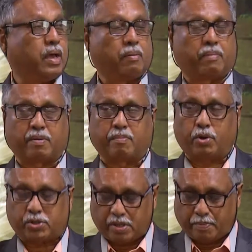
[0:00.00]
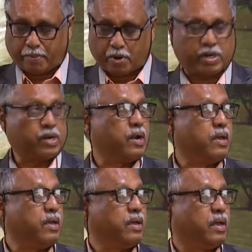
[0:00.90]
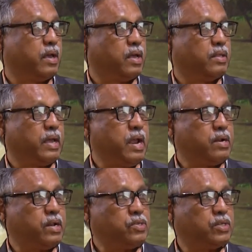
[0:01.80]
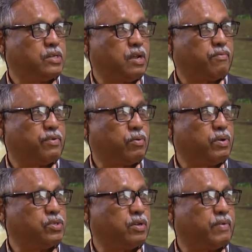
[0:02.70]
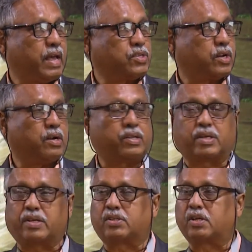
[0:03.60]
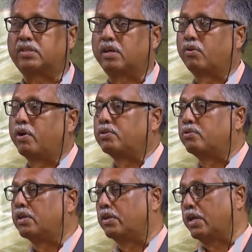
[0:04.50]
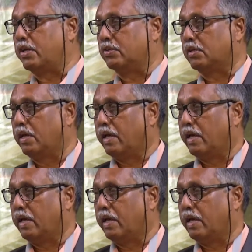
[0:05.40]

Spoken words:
But most importantly, the intensity and frequency of natural disasters are going to increase.